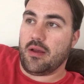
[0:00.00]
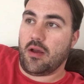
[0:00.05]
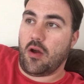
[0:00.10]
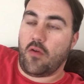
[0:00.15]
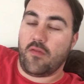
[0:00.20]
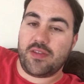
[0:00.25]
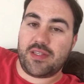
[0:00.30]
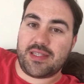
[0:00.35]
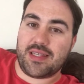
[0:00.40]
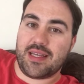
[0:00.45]

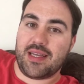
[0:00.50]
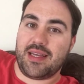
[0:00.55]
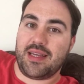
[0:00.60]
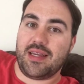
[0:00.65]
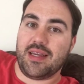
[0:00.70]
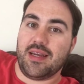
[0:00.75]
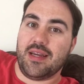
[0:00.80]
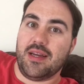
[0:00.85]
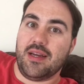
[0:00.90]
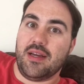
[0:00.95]

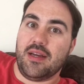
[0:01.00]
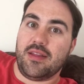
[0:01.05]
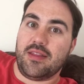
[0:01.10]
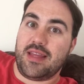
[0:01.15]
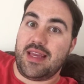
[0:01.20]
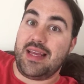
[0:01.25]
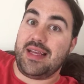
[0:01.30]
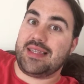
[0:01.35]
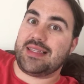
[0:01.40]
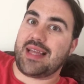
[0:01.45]
obviously,
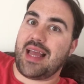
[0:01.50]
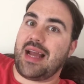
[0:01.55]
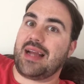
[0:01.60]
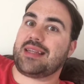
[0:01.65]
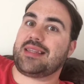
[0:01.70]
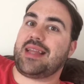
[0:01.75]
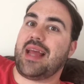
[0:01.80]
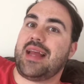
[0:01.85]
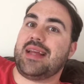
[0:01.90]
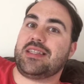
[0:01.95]
the
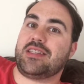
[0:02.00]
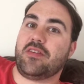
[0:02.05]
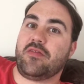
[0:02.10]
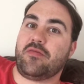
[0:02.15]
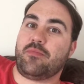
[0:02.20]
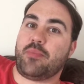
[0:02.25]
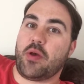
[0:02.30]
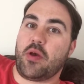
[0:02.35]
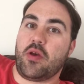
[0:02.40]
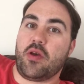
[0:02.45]
exact date
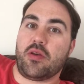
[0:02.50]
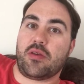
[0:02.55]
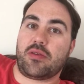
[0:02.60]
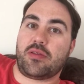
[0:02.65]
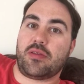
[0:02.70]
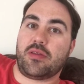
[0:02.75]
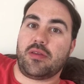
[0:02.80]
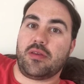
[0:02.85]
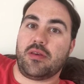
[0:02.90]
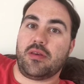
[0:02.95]
of
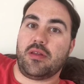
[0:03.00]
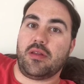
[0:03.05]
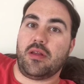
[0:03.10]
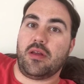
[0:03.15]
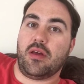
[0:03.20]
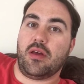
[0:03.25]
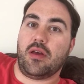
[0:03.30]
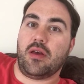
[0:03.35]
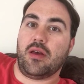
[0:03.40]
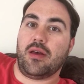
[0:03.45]
birth
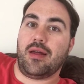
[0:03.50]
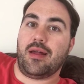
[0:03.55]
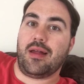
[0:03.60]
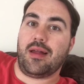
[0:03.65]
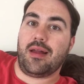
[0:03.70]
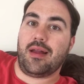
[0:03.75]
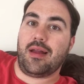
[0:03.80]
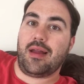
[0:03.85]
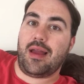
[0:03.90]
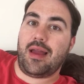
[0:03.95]

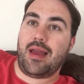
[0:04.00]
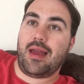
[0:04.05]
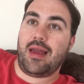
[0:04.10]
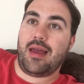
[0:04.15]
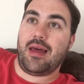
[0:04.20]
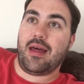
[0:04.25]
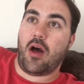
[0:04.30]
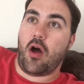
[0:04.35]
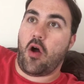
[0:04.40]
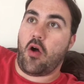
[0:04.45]

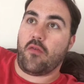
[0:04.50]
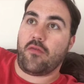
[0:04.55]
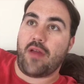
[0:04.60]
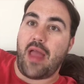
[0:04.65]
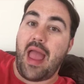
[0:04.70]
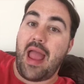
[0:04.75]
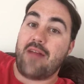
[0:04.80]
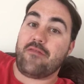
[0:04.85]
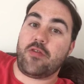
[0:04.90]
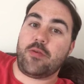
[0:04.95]
of
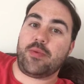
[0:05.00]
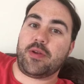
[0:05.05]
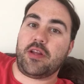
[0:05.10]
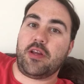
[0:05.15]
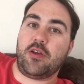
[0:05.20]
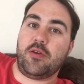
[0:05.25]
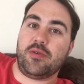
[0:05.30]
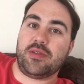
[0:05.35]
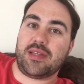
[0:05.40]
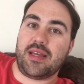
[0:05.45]
everybody
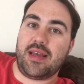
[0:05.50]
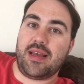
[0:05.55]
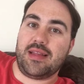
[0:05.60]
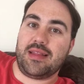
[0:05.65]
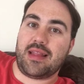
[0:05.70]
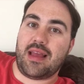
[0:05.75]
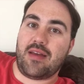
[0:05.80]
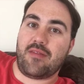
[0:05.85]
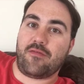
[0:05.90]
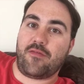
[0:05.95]
who's
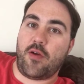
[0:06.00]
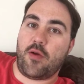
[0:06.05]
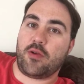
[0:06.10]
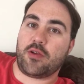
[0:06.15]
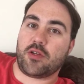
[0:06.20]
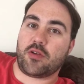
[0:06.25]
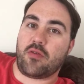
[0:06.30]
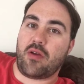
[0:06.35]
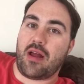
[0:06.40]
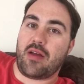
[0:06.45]
in that
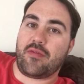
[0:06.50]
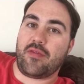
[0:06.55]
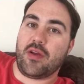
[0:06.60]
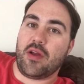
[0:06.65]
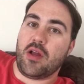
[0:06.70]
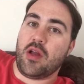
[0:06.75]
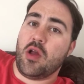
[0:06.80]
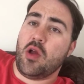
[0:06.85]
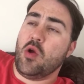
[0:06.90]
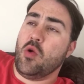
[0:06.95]
photograph,
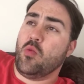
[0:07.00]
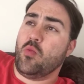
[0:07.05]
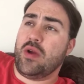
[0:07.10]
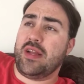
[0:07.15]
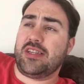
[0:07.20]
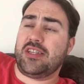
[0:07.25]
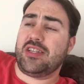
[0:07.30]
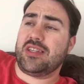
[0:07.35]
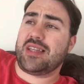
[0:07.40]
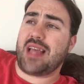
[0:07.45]

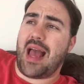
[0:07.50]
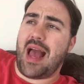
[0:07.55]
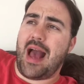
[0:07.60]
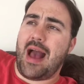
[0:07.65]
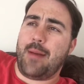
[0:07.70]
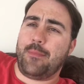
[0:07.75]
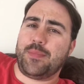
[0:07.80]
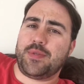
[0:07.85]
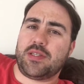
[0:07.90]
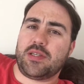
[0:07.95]
which is
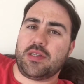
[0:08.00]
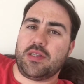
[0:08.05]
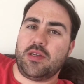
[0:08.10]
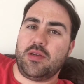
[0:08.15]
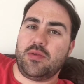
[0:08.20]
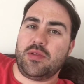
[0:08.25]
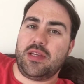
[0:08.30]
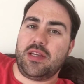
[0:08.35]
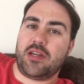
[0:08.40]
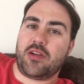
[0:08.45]

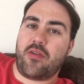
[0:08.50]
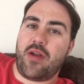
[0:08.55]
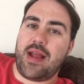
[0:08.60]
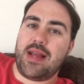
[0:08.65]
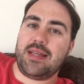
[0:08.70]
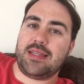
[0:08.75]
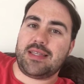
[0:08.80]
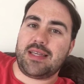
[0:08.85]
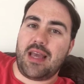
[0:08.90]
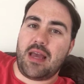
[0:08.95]
absolutely
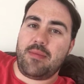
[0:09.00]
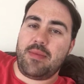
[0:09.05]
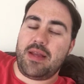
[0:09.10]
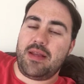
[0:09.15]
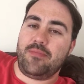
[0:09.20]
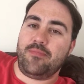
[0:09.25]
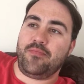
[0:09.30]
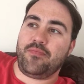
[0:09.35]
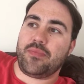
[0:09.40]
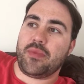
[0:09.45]
crazy. I
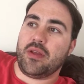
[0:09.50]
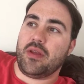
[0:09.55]
mean,